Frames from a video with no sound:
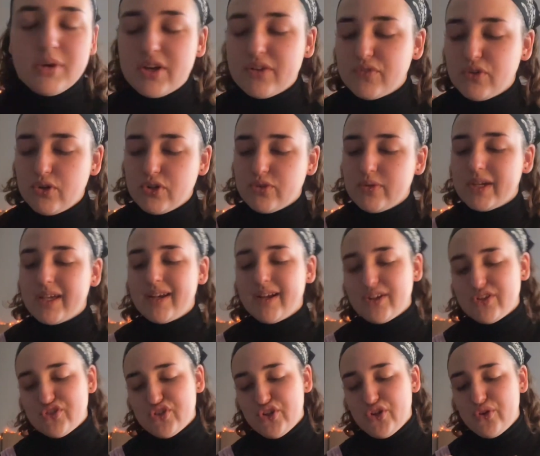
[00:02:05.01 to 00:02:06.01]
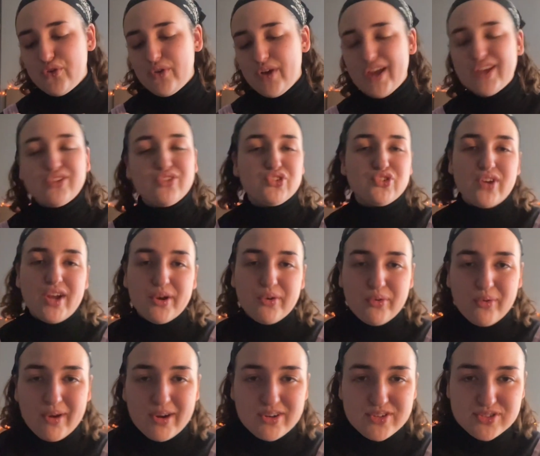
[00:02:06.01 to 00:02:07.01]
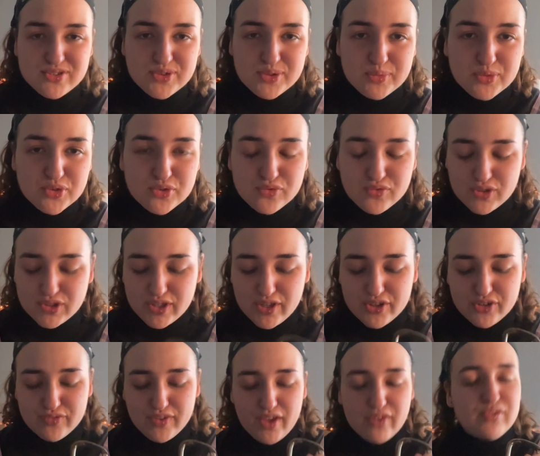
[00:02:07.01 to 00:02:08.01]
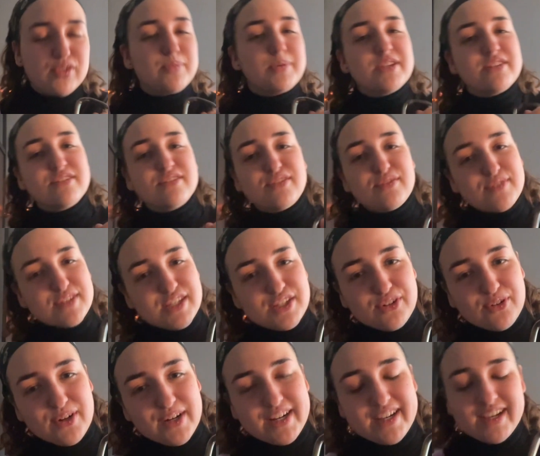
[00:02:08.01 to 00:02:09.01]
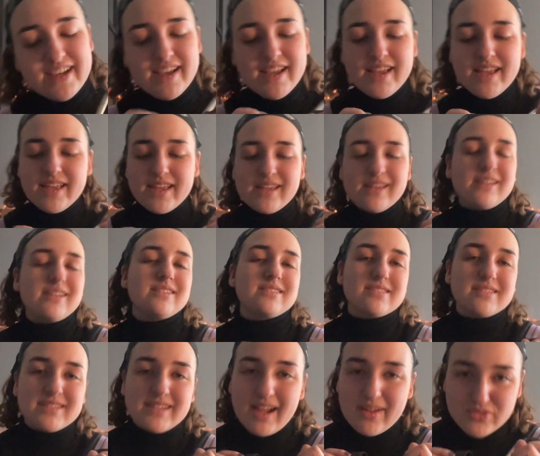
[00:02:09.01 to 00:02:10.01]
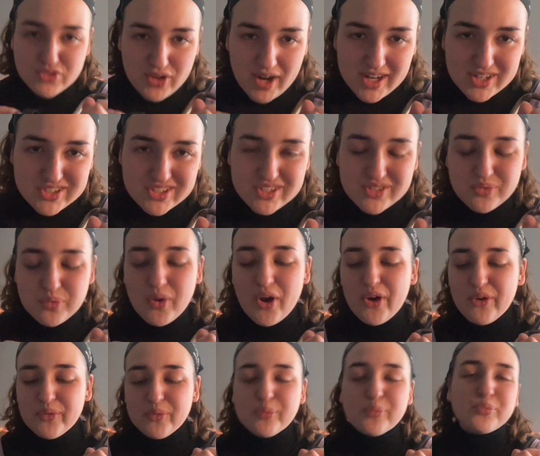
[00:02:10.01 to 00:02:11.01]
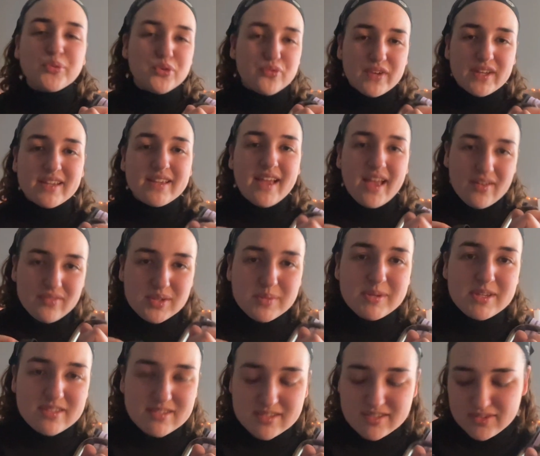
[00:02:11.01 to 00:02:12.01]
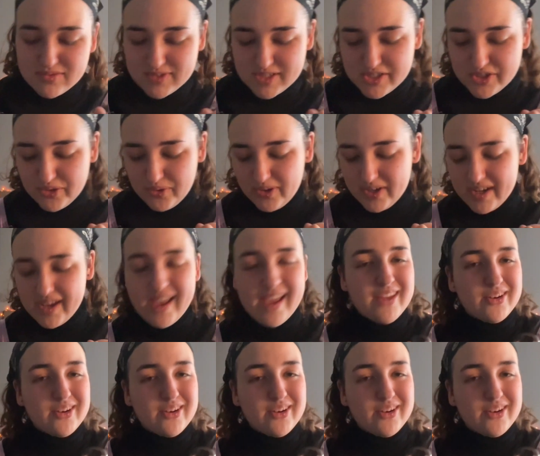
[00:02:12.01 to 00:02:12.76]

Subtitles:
But if you're doing an ice show and your track requires you to move a lot of heavy pieces of scenery, it is good to have traction while moving heavy pieces of scenery.